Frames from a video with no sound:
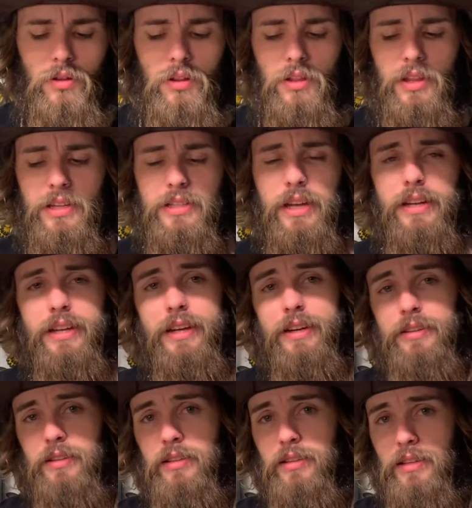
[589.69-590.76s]
This idea
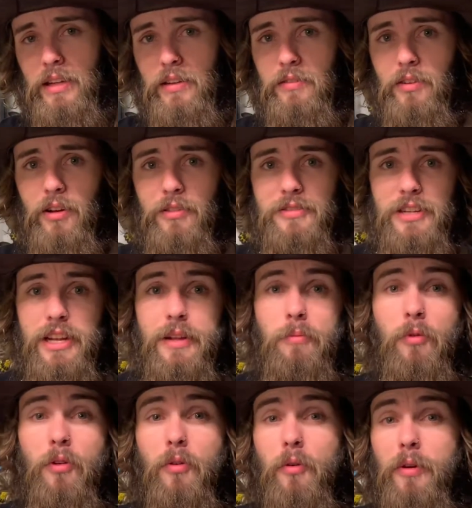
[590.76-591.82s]
involves getting
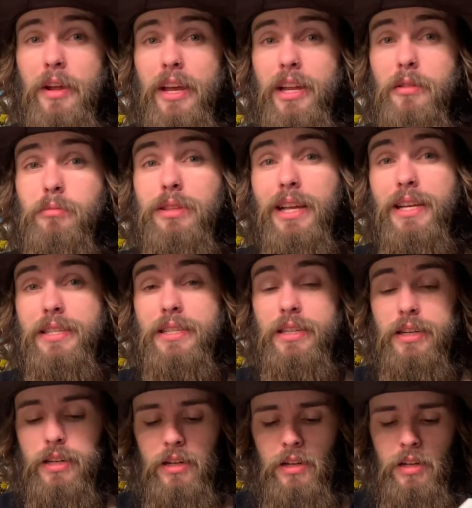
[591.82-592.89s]
more corrugated
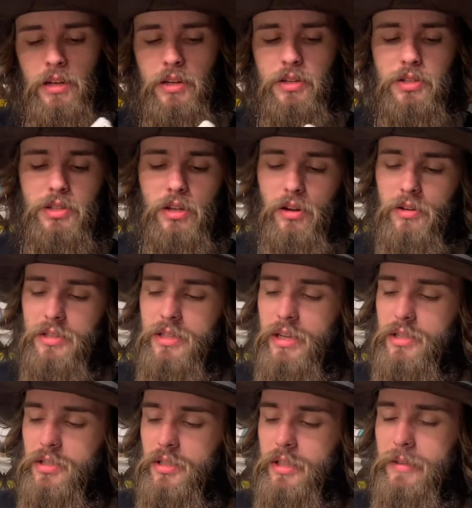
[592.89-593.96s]
plastic. So
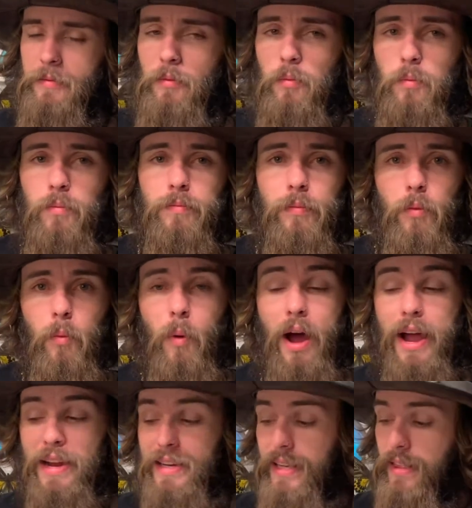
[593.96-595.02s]
essentially, why
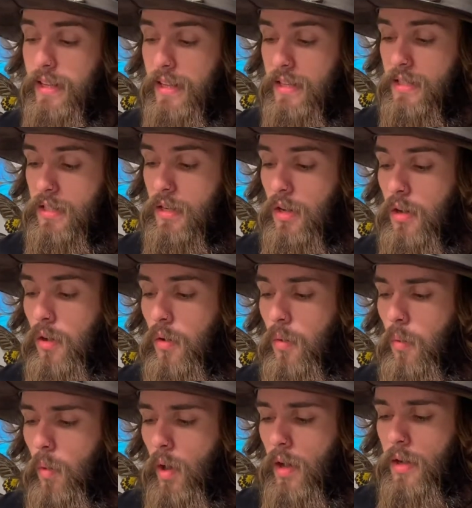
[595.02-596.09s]
I did this
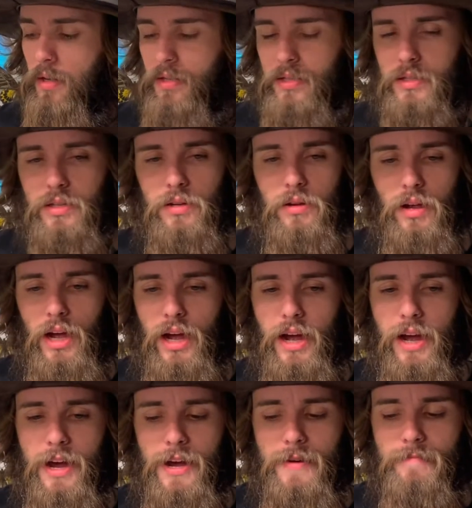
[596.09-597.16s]
was
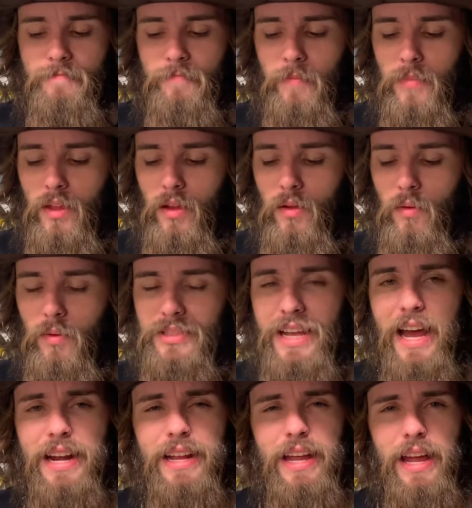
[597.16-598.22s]
I
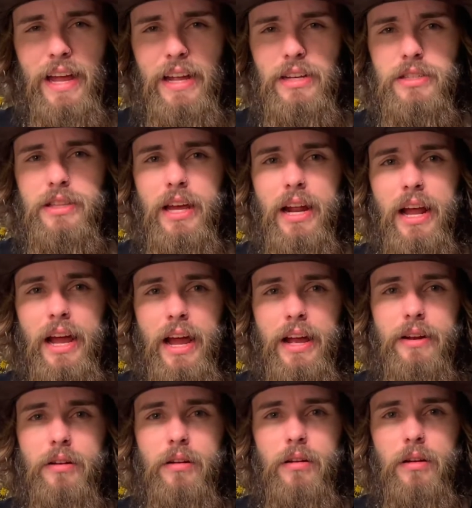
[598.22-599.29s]
had a cage that I
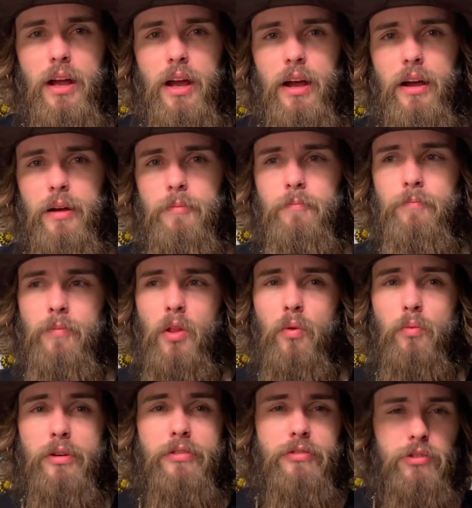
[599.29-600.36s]
had
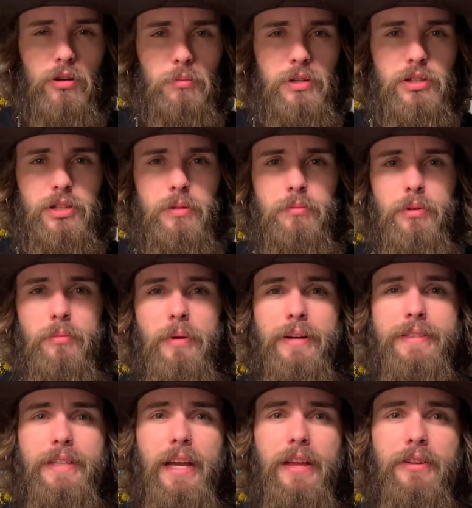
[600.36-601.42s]
refurbished and put back
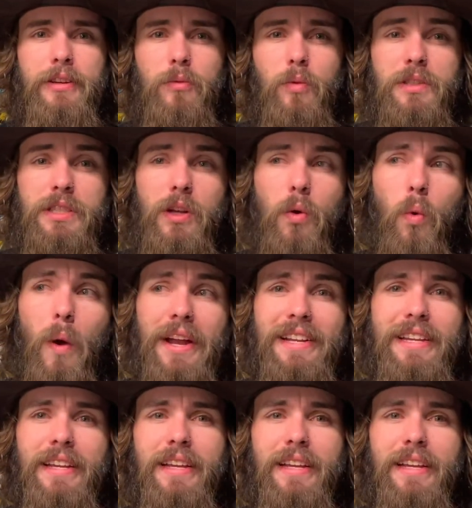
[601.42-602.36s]
together and wasn't quite